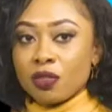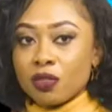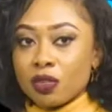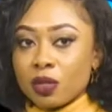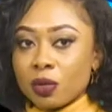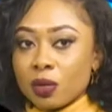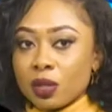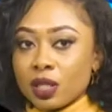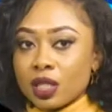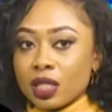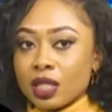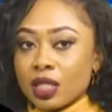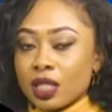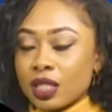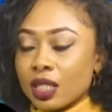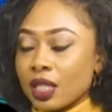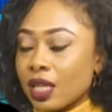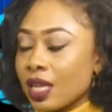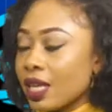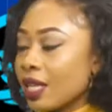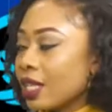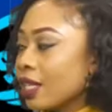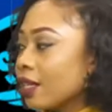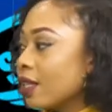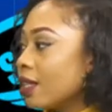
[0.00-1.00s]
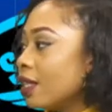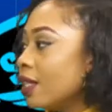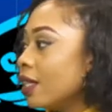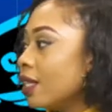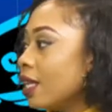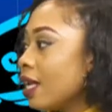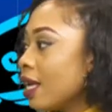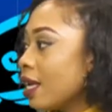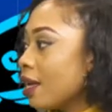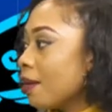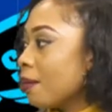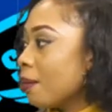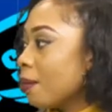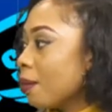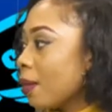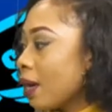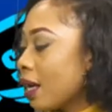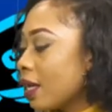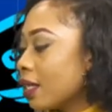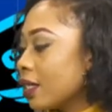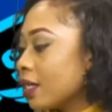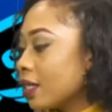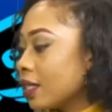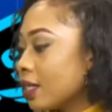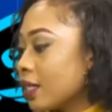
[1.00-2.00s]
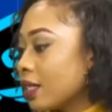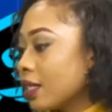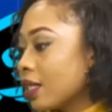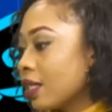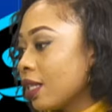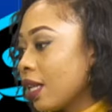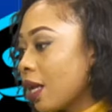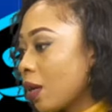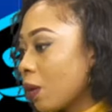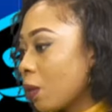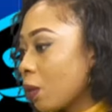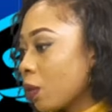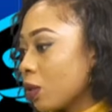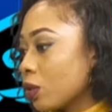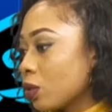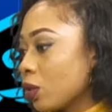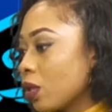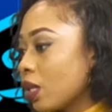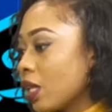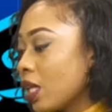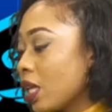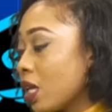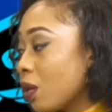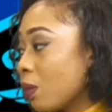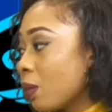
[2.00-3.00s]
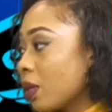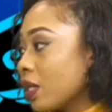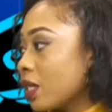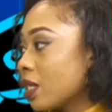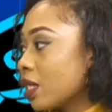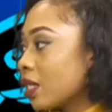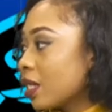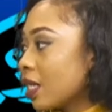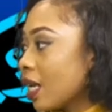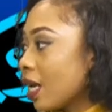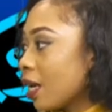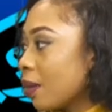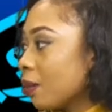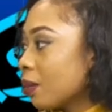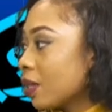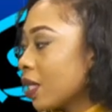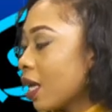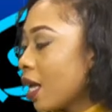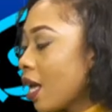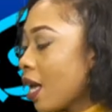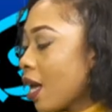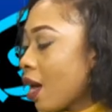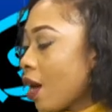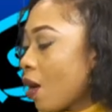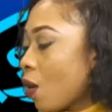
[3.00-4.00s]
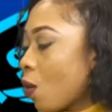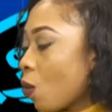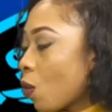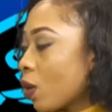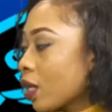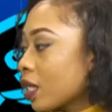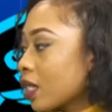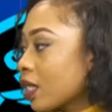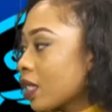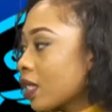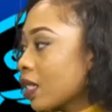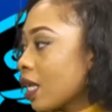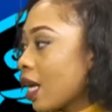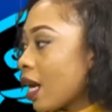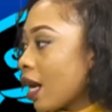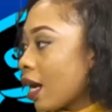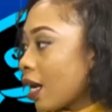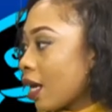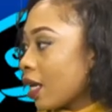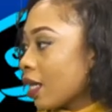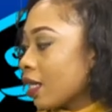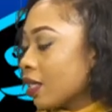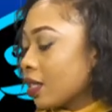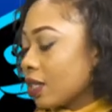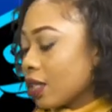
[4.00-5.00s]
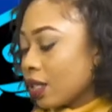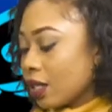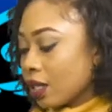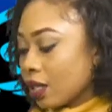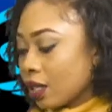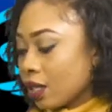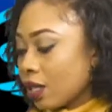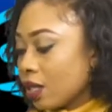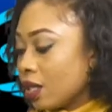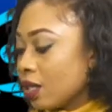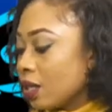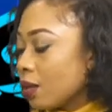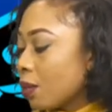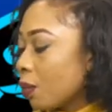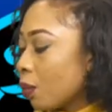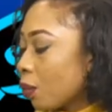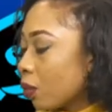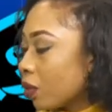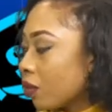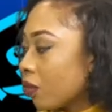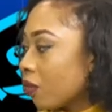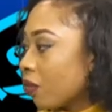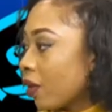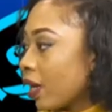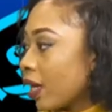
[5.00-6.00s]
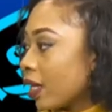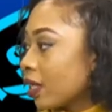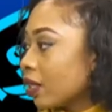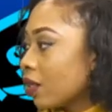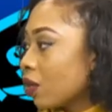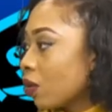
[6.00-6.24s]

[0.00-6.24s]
viewers in a layman's language or in layman's terms, what are genetically modified